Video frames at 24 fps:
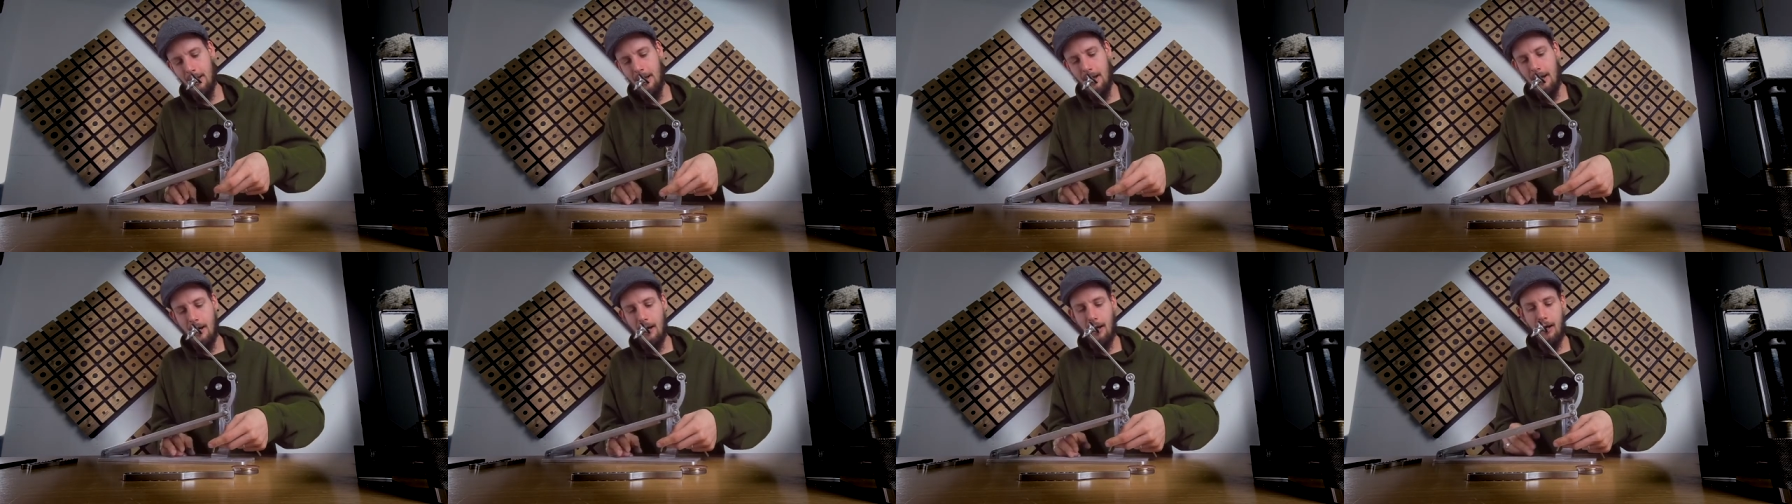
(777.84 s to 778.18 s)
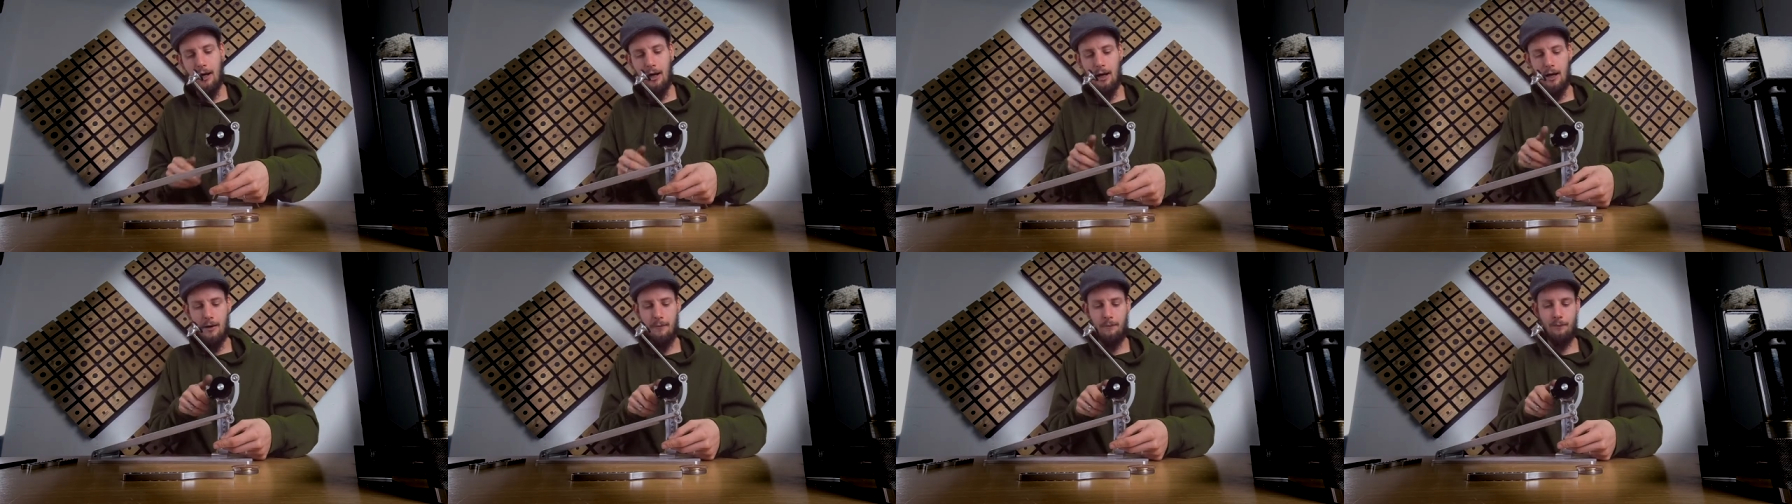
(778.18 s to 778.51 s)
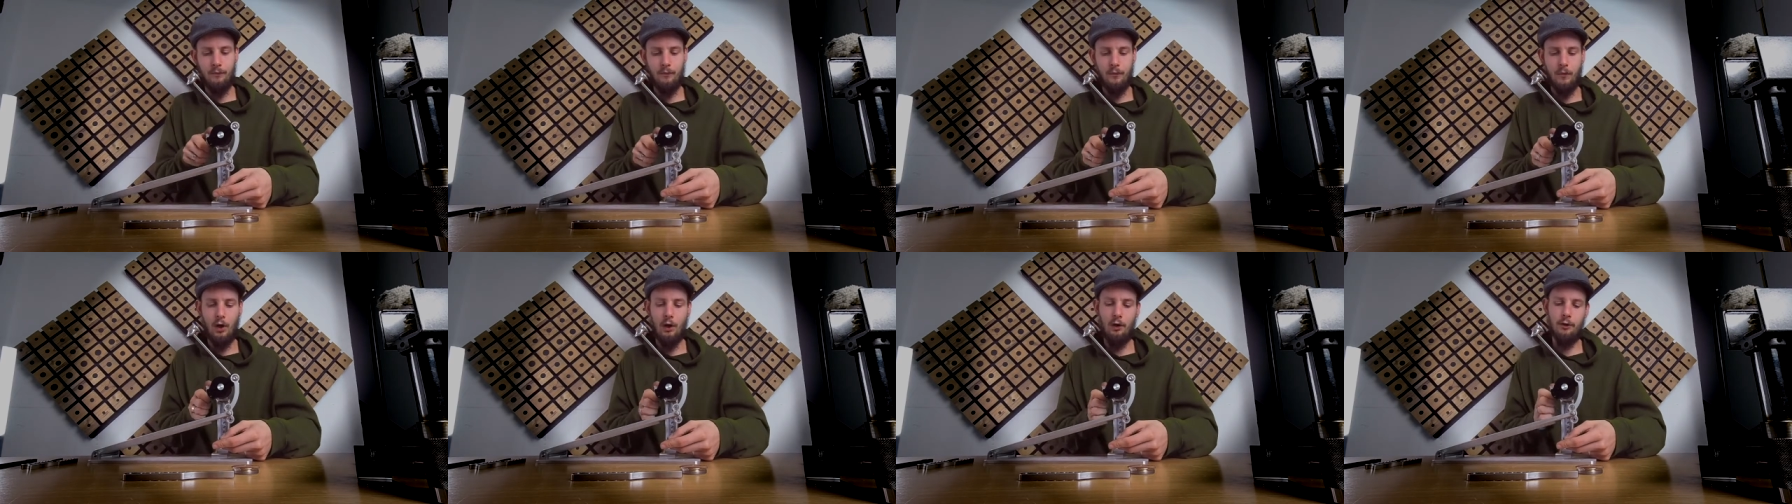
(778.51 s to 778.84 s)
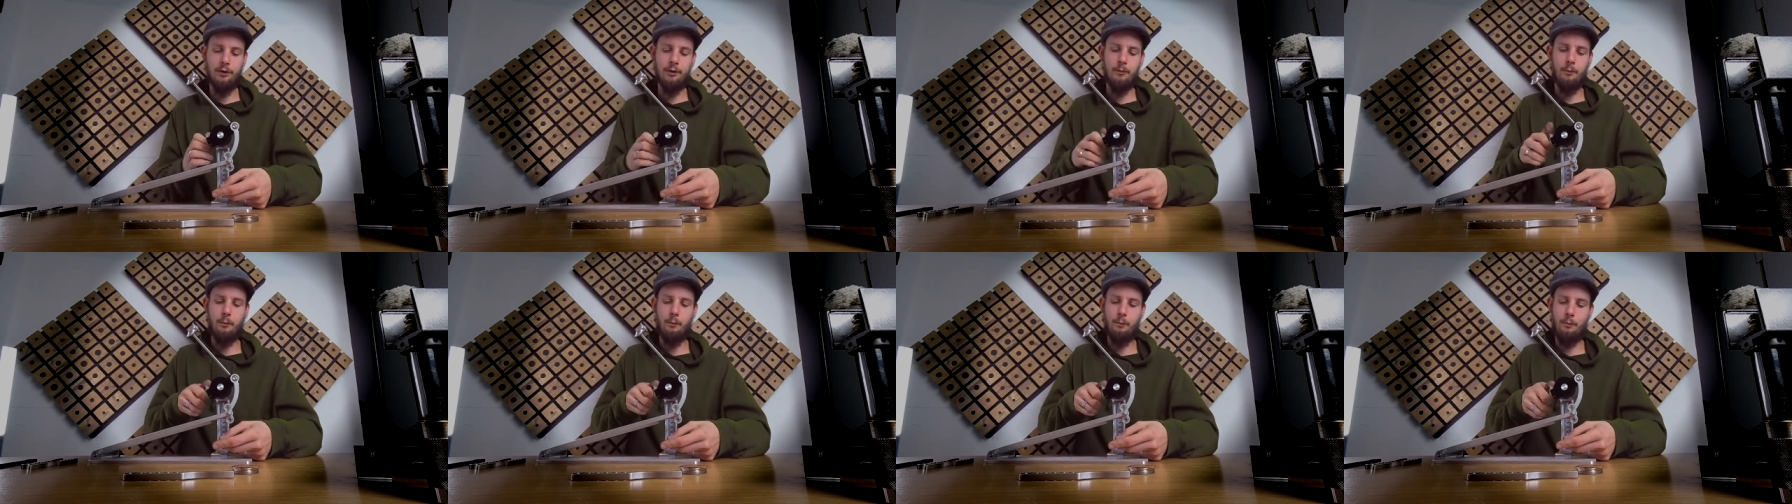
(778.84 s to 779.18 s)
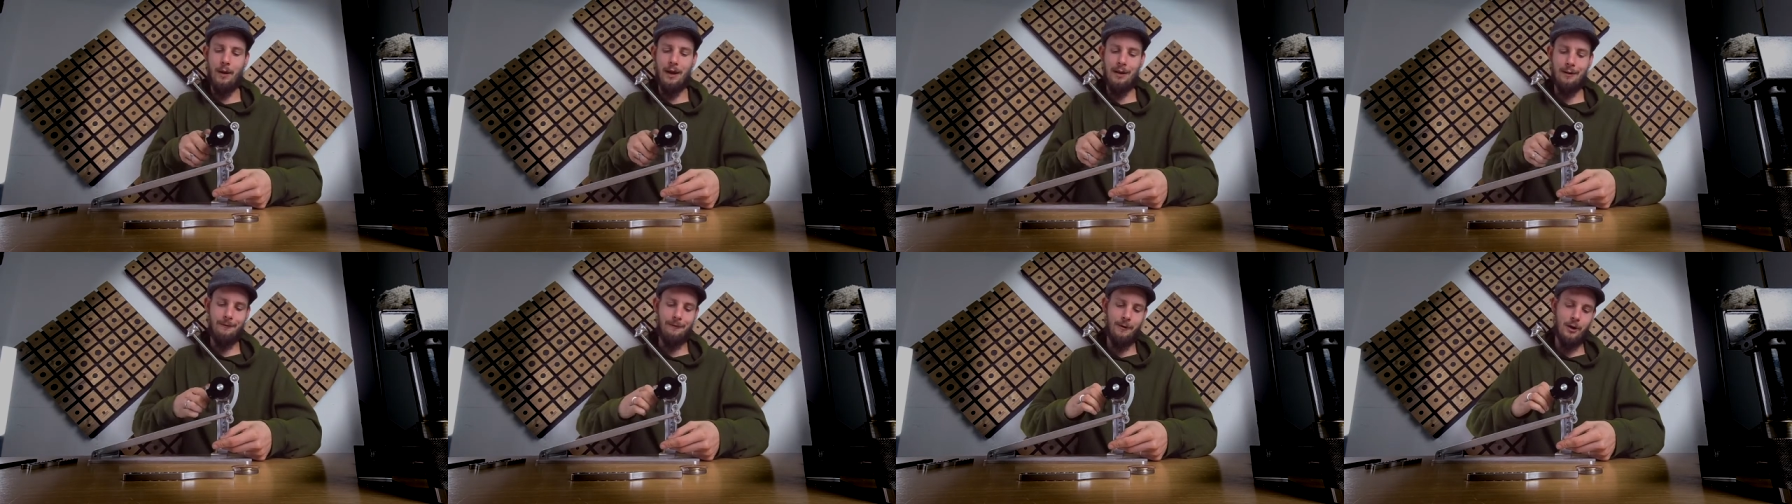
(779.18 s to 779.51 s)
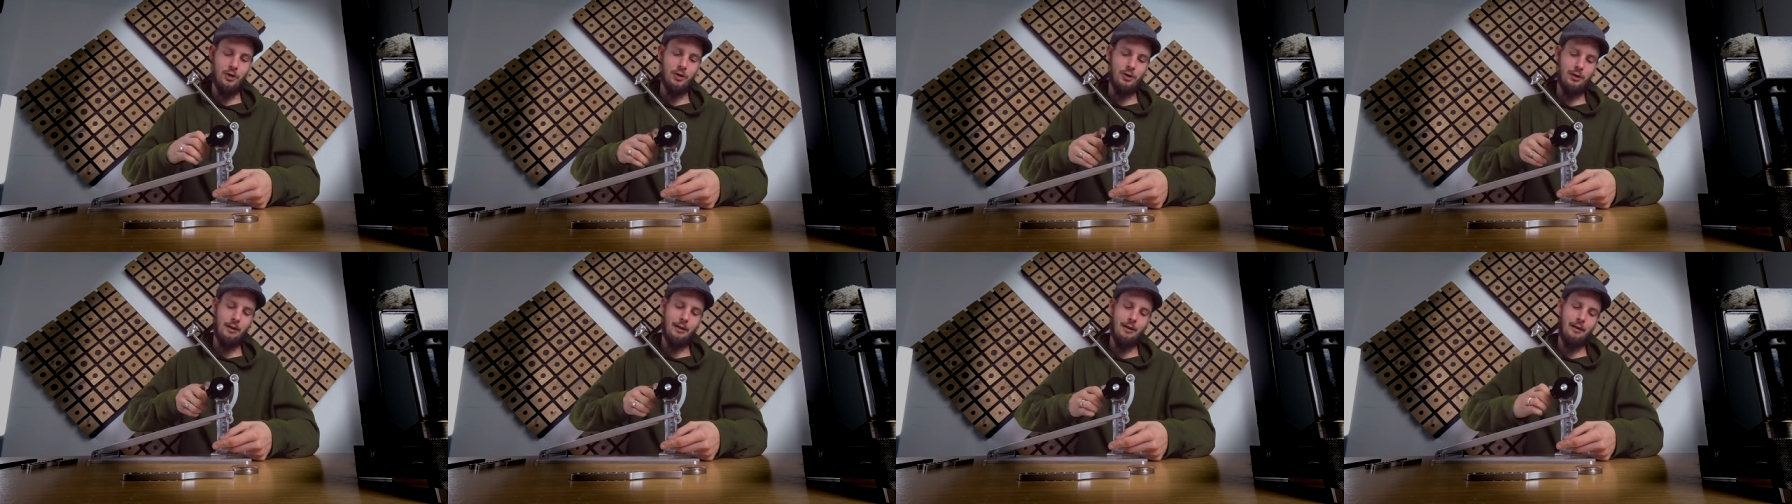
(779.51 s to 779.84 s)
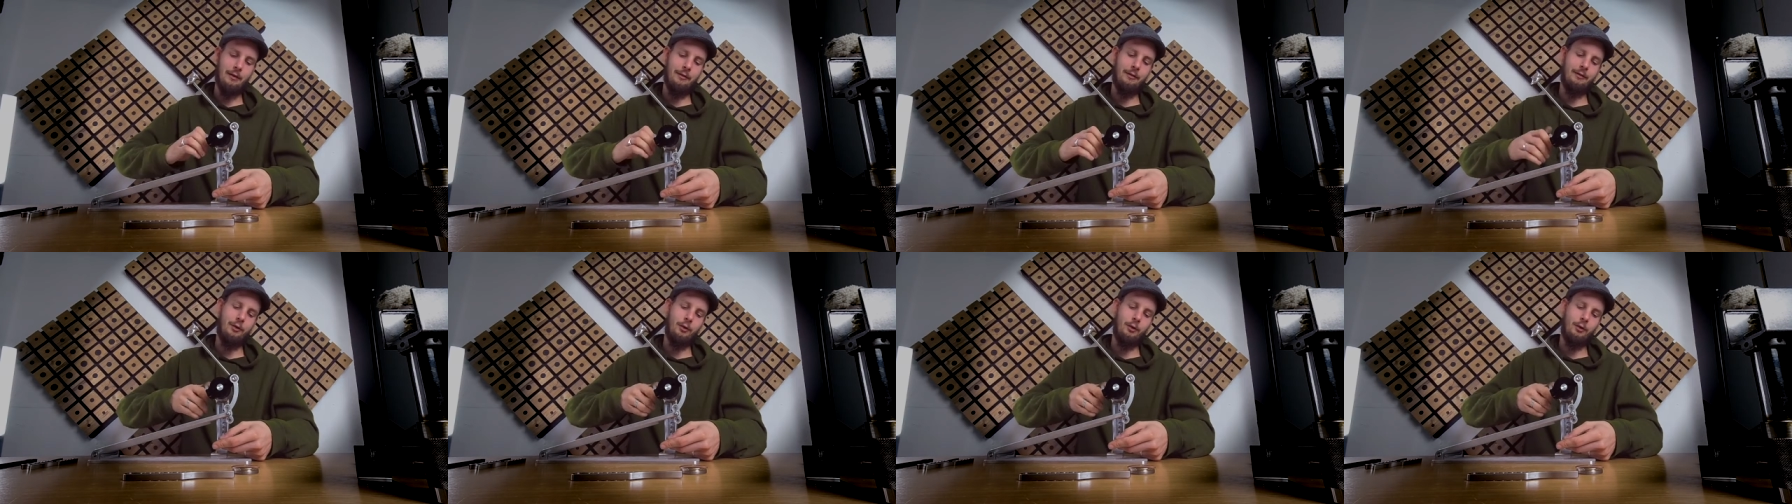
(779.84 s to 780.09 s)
Also beneficial is